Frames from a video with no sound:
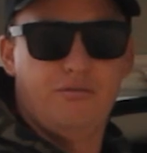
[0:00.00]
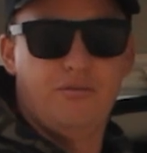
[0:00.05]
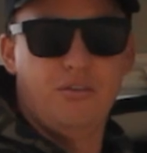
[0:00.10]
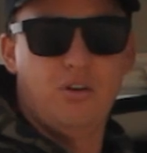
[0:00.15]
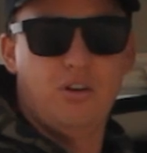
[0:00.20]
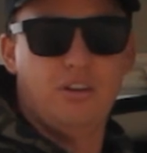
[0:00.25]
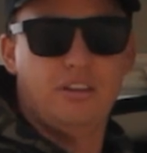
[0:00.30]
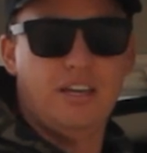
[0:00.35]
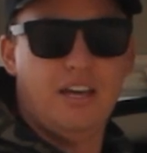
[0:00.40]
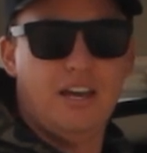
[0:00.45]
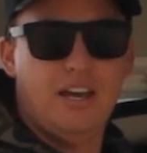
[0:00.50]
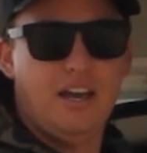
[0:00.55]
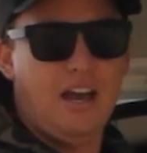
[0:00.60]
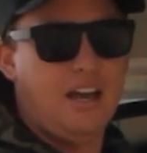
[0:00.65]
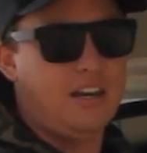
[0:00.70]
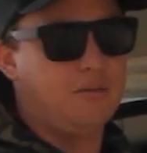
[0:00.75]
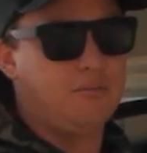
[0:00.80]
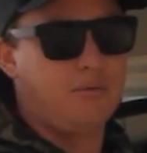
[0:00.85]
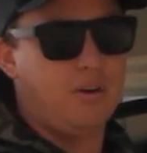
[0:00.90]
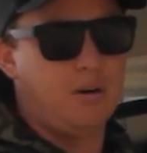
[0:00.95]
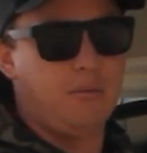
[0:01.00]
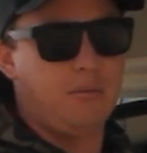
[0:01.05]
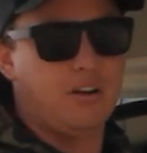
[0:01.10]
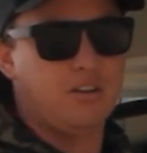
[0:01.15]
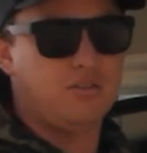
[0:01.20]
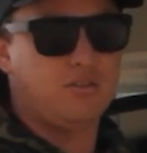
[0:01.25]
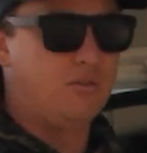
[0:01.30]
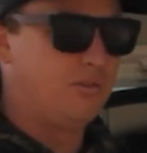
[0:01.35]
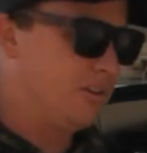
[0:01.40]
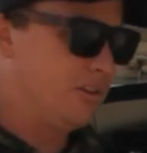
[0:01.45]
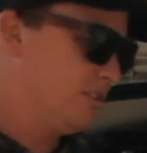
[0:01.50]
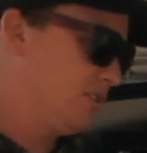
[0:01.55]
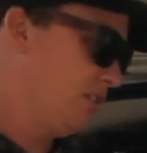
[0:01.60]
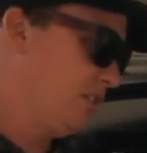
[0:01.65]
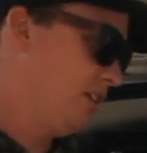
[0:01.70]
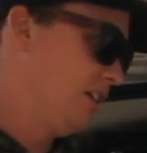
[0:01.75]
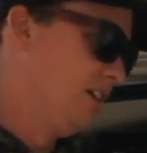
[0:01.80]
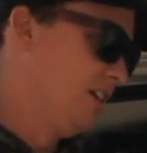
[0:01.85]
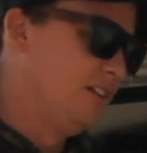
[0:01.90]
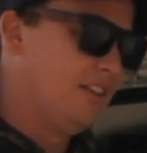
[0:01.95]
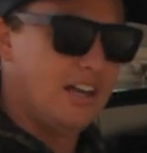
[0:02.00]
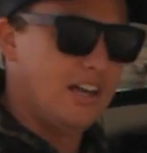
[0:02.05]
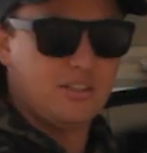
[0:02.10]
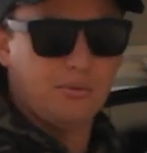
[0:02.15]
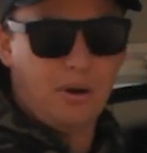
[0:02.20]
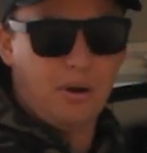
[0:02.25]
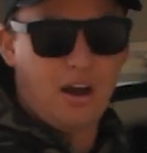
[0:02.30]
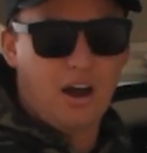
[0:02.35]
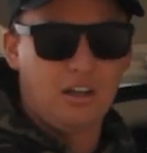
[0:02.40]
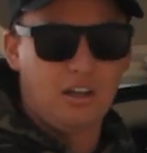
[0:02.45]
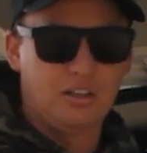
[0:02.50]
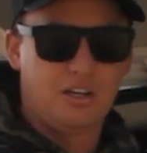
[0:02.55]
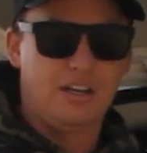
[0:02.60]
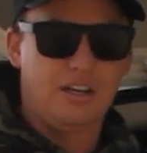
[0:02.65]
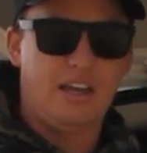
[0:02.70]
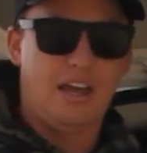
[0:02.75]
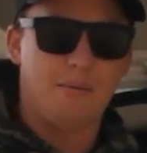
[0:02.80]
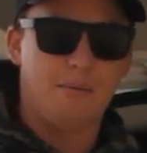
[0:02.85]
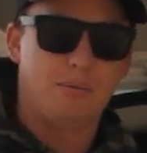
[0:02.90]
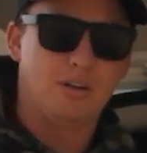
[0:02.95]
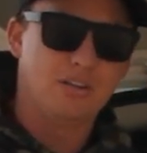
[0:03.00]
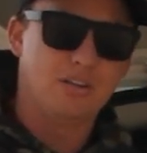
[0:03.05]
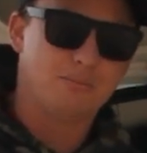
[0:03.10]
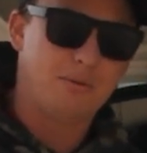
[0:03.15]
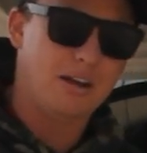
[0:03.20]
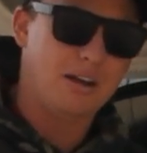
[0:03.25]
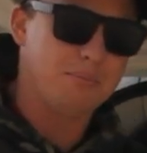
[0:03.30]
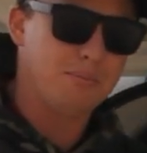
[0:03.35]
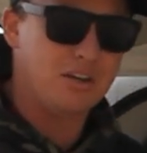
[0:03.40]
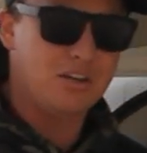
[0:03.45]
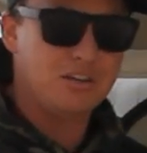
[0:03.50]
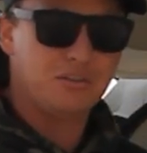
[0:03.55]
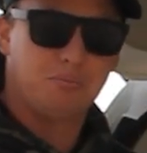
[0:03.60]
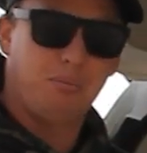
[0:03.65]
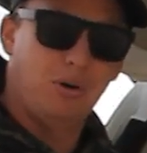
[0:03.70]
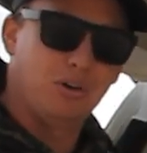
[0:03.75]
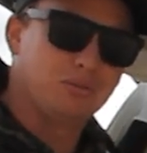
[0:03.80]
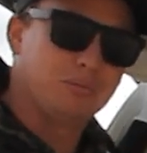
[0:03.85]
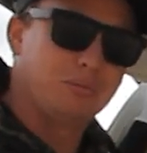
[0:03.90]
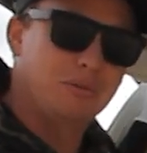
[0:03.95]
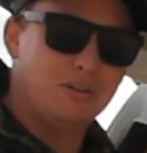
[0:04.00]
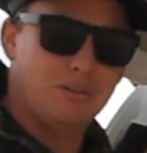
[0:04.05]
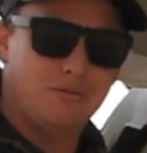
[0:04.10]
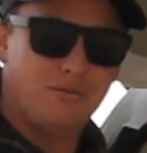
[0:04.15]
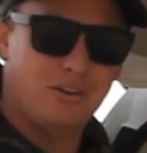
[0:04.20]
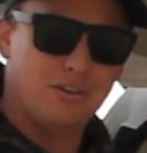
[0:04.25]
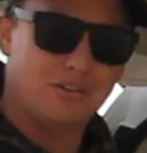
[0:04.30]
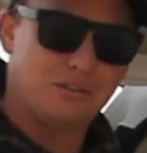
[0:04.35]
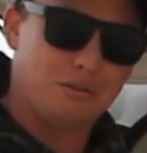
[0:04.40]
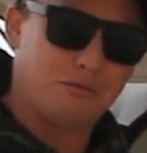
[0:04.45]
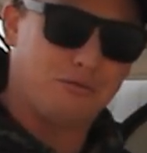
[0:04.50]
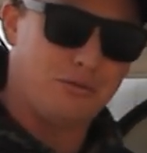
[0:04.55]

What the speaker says: food in there, and you're pretty much sorted. So that's the way I look at camping. As many beers as possible you can fit into the